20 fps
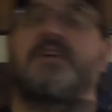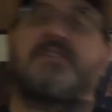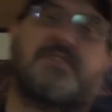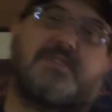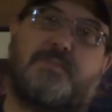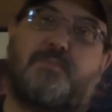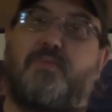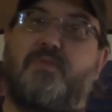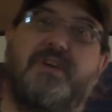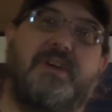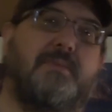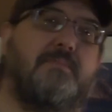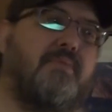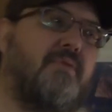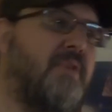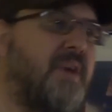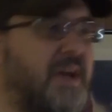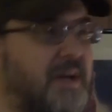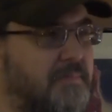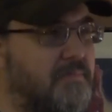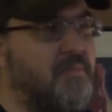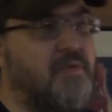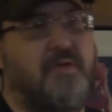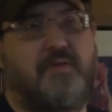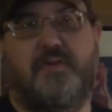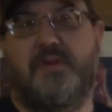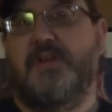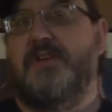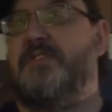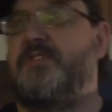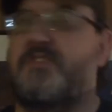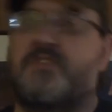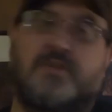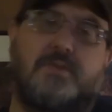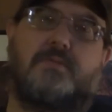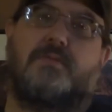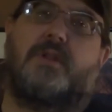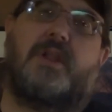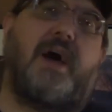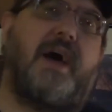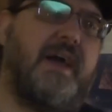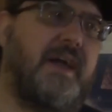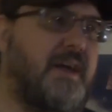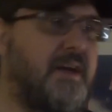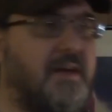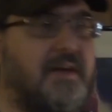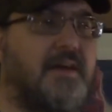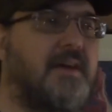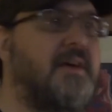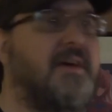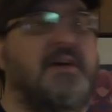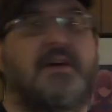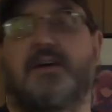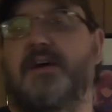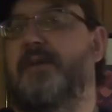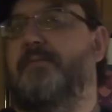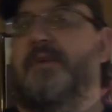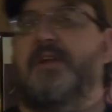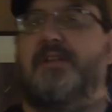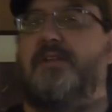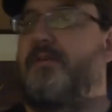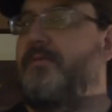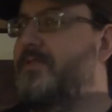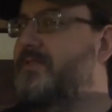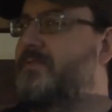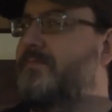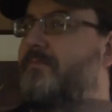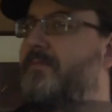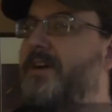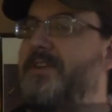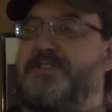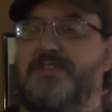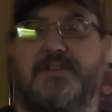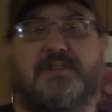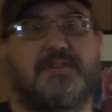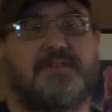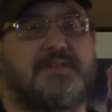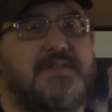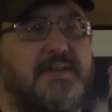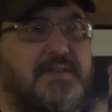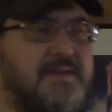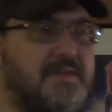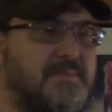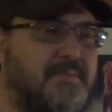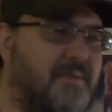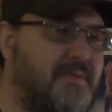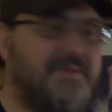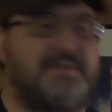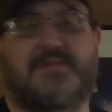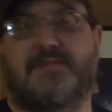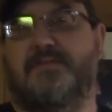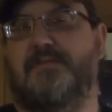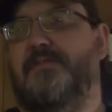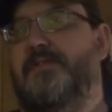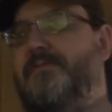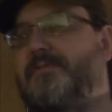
spring break movies do you like? I mean, no one's watching this at this point, so no